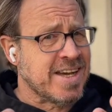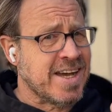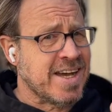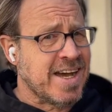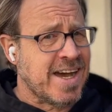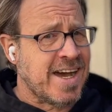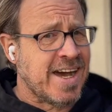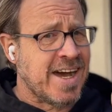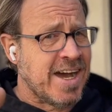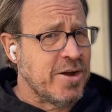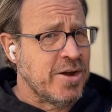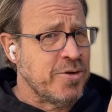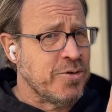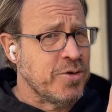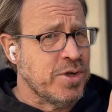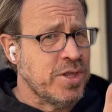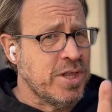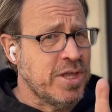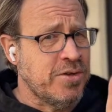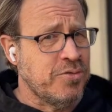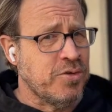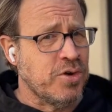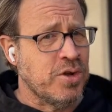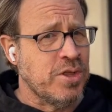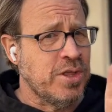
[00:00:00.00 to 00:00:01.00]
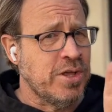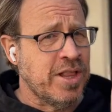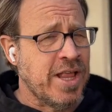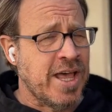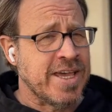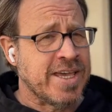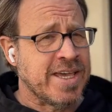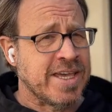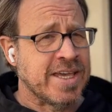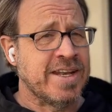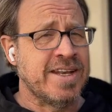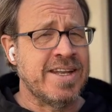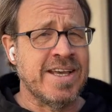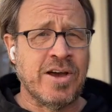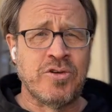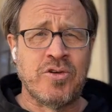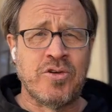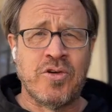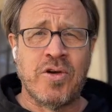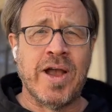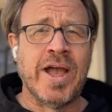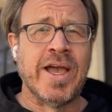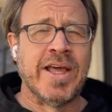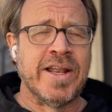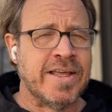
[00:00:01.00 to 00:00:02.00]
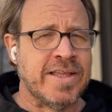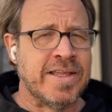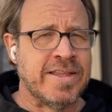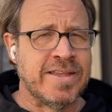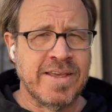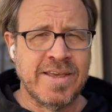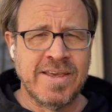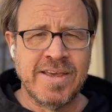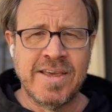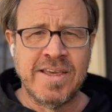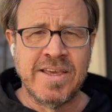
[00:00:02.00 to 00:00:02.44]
I really, really like it. Now, granted,